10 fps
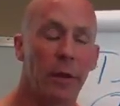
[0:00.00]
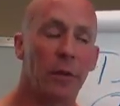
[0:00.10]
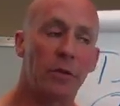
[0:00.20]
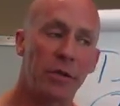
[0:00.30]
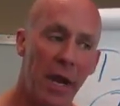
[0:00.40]

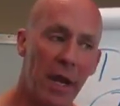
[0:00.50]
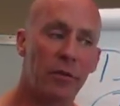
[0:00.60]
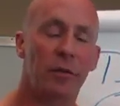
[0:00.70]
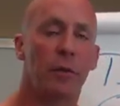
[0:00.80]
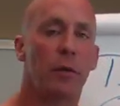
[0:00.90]
the
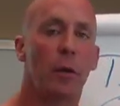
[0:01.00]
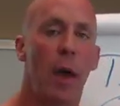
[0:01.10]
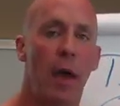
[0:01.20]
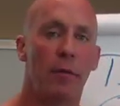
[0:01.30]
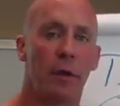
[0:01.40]
chances of you
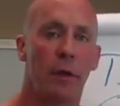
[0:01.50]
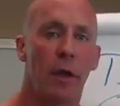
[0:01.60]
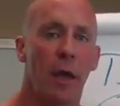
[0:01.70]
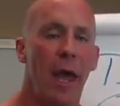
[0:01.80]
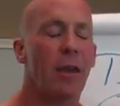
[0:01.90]

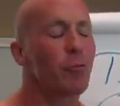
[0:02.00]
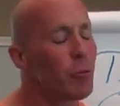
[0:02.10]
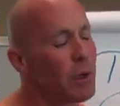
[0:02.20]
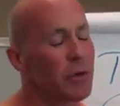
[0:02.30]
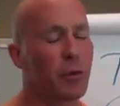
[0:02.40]
having a really